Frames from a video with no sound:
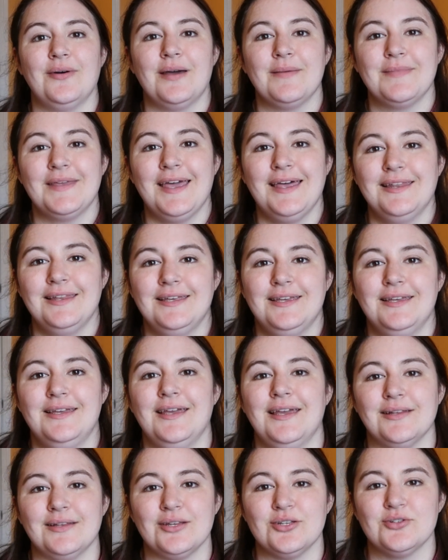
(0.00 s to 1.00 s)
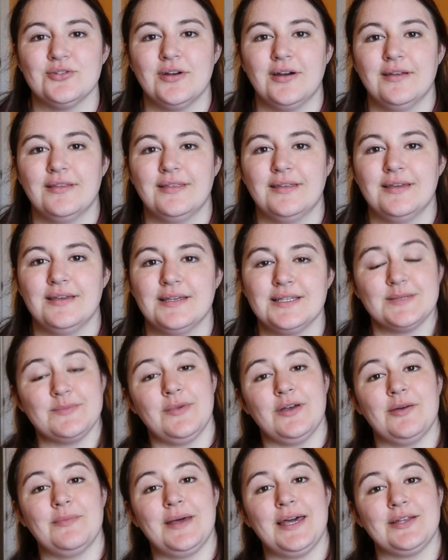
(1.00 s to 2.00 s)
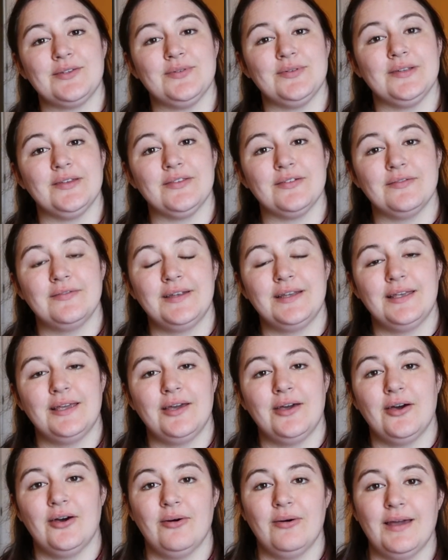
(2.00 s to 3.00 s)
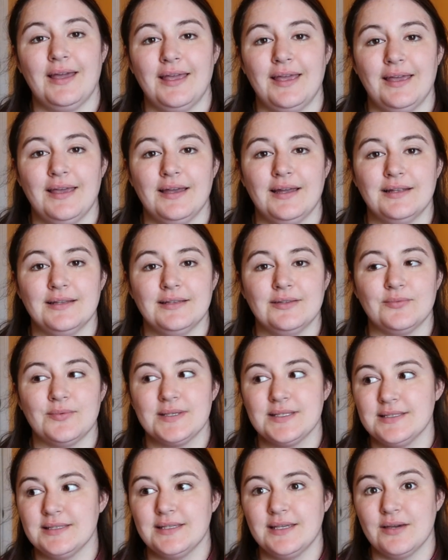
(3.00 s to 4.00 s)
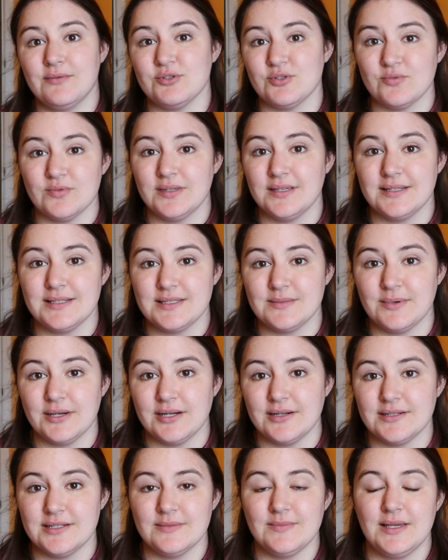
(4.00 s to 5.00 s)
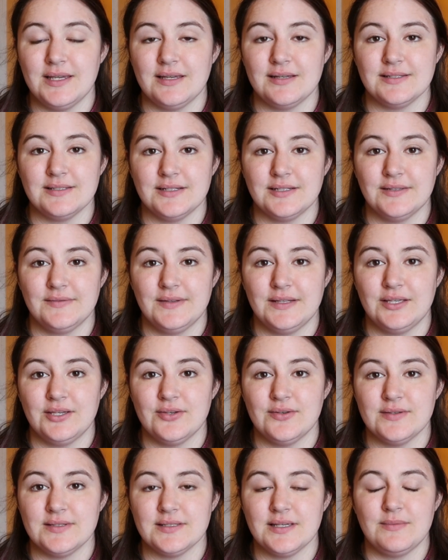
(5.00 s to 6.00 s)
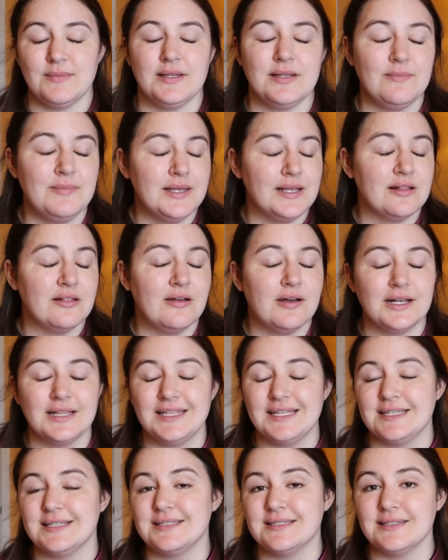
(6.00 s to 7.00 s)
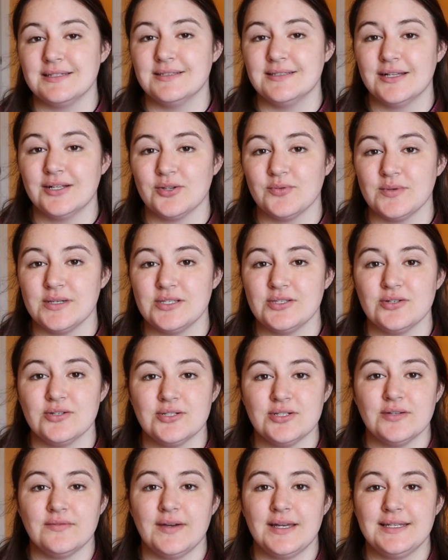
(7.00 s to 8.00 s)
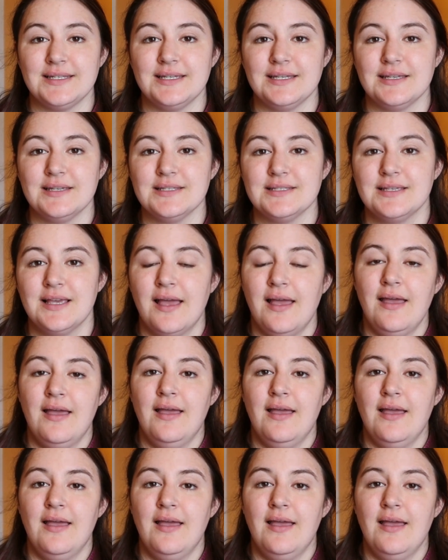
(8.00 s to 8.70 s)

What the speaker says: I'm Kelly and I draw things. Welcome back to another video. And recently I was really inspired to make a ton of videos, and I made a big long list, did a ton of research of ideas,